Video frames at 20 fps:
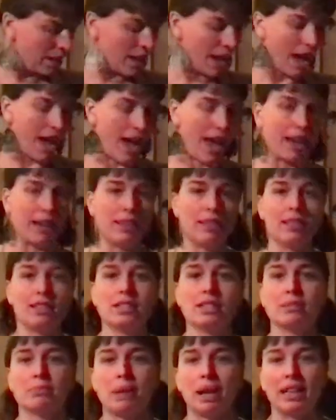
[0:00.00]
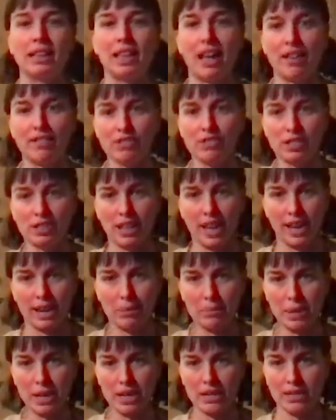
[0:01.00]
And this is my left leg
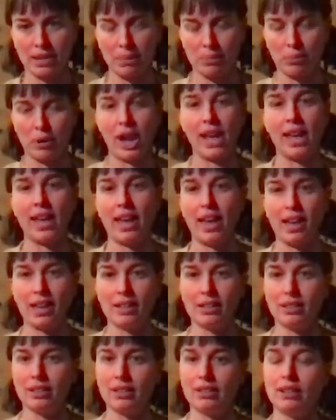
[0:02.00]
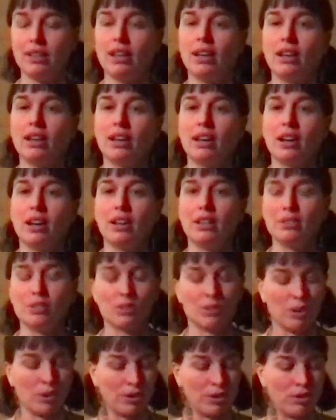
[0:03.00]
because I'm right-handed. And
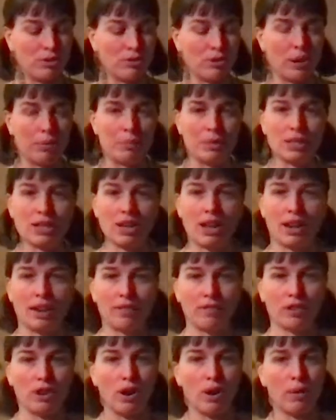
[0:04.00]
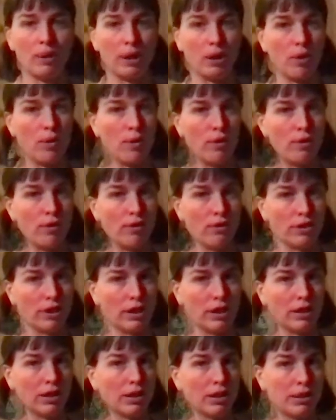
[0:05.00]
so the drum is kind of going
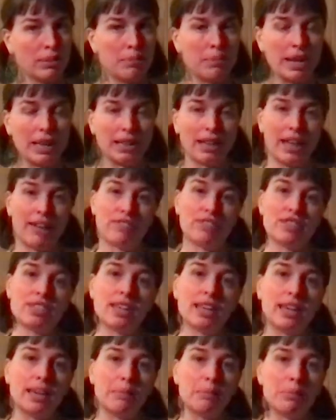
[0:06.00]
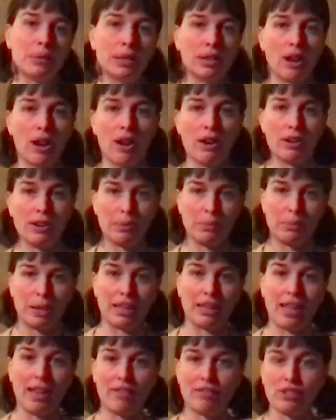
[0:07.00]
over my left hip and under my
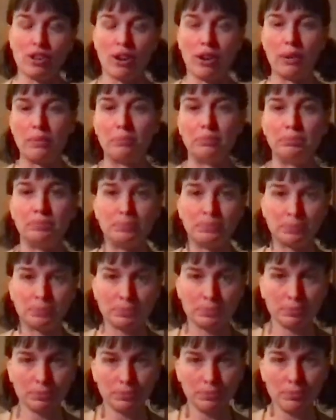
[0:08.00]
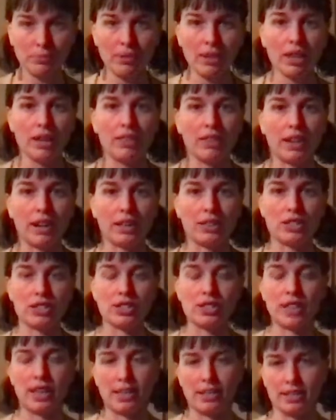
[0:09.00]
left arm. And then I just
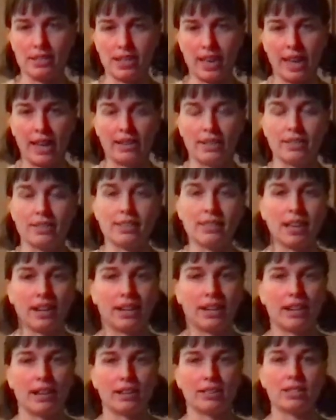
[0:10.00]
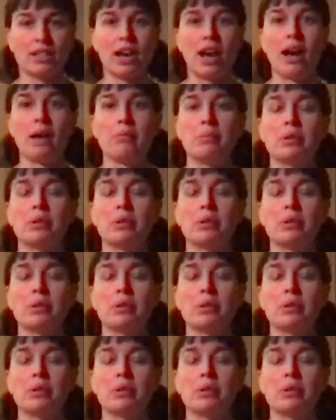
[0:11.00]
take this hand and set it on top.